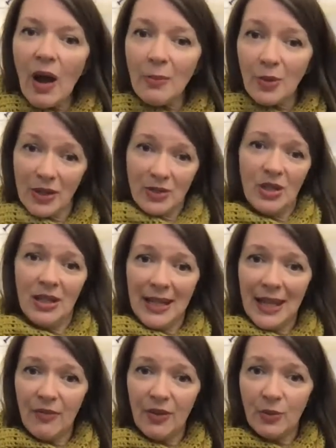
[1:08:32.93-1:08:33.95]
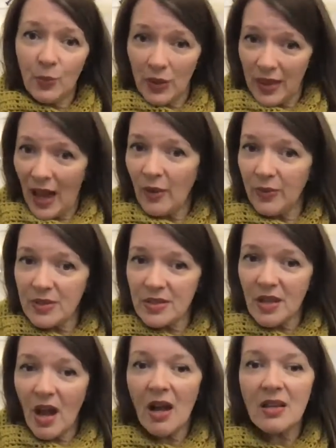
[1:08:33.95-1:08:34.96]
I'm going to leave it without the
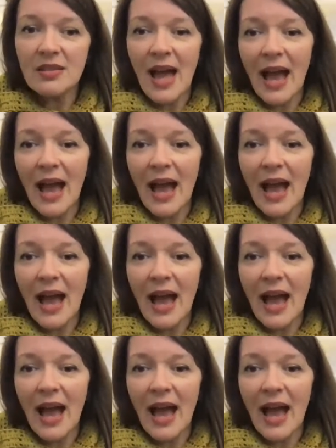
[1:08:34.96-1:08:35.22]
stars,